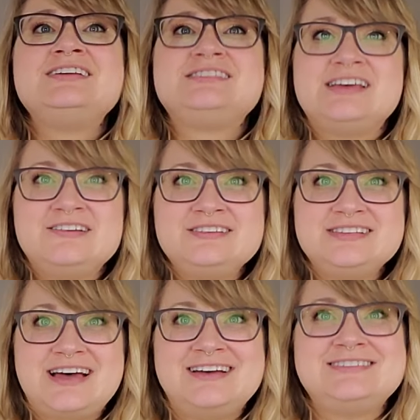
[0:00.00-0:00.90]
tells
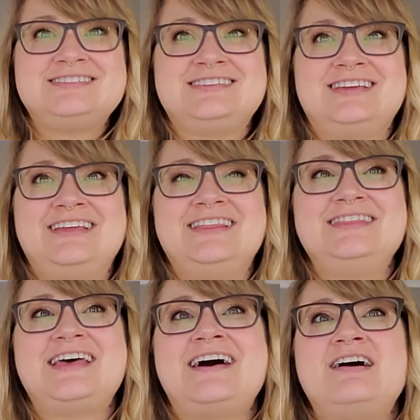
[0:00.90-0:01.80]
us
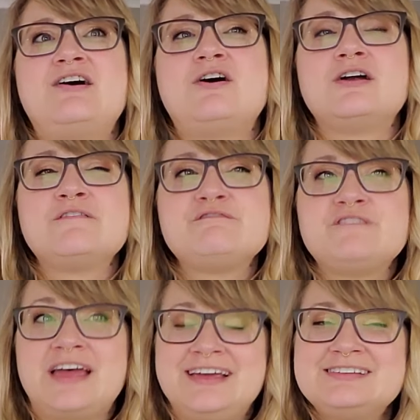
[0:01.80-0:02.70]
that our
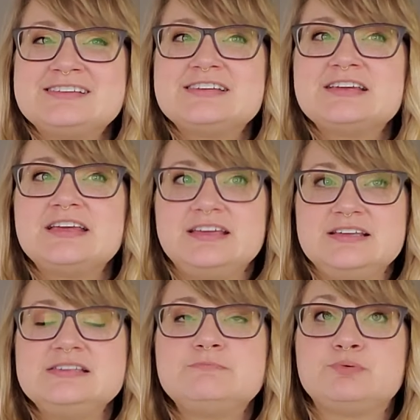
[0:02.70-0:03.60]
effect
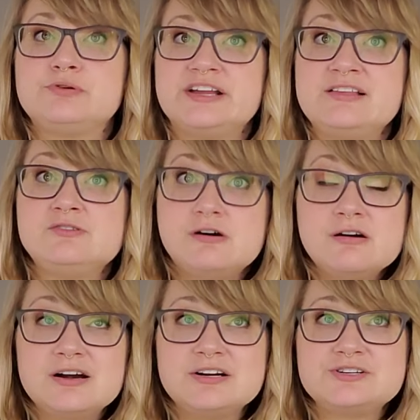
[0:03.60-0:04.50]
is pretty
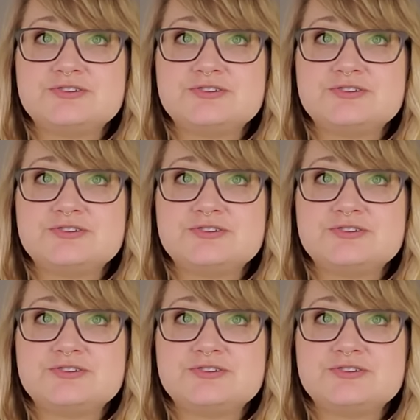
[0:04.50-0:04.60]
large,